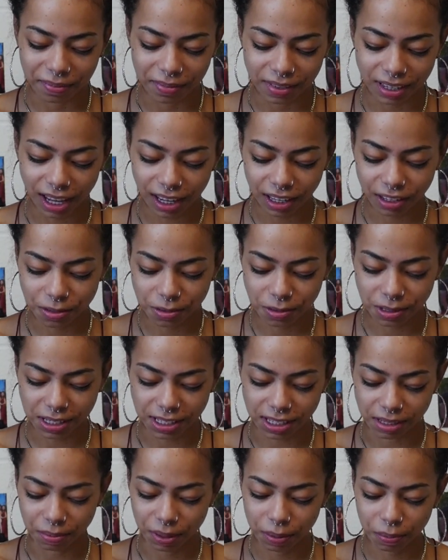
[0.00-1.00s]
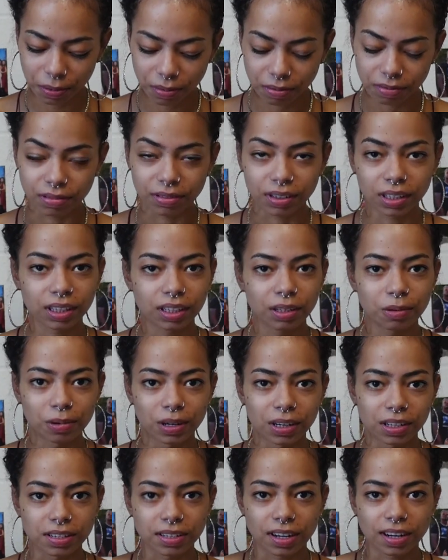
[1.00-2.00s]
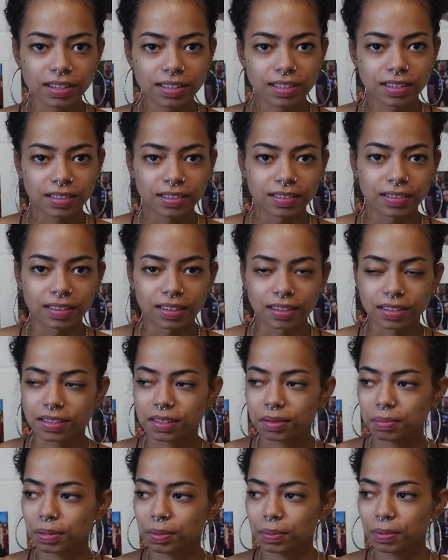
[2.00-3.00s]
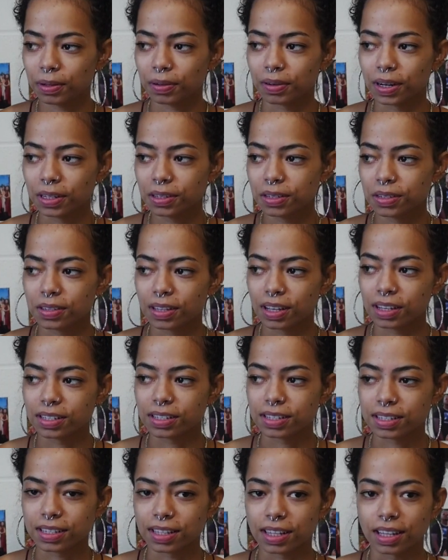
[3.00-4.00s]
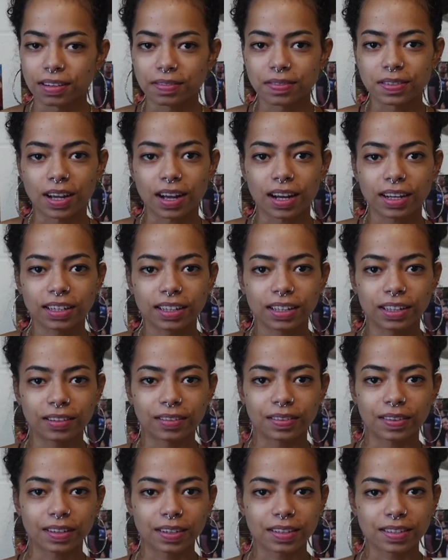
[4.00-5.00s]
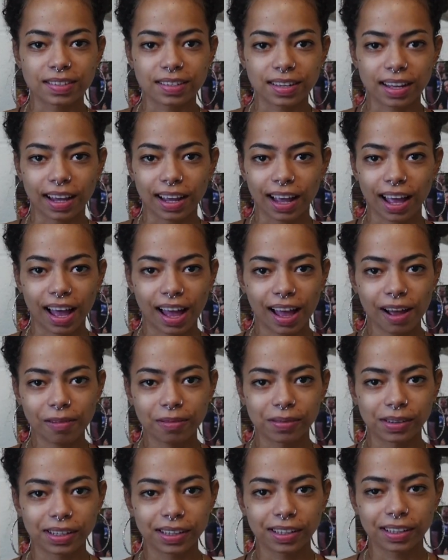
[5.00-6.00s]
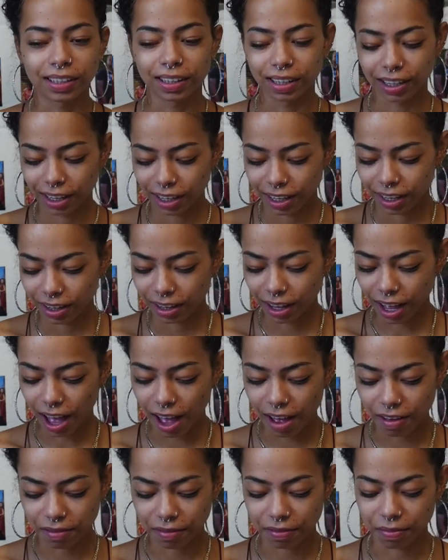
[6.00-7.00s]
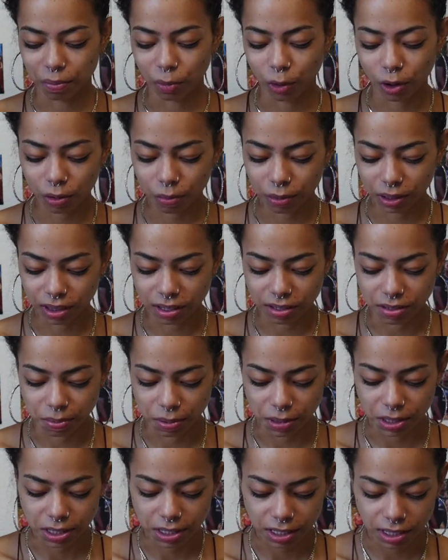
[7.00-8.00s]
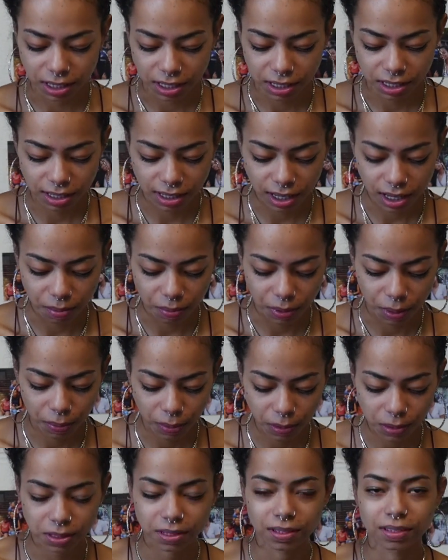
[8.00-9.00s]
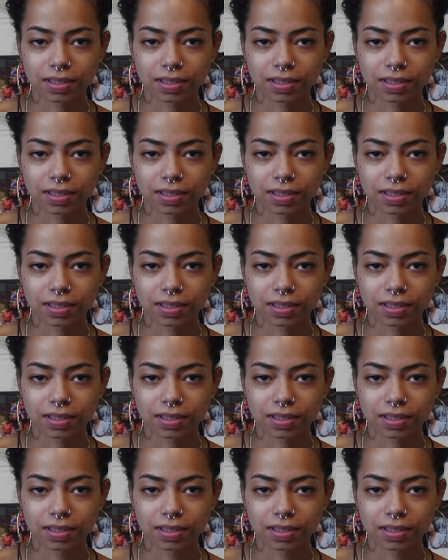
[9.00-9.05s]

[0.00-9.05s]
Knight of Swords there. People really want to talk to you. There's some people around you that just love talking to you, and they're just like, I want to have more with this person. The Sun, people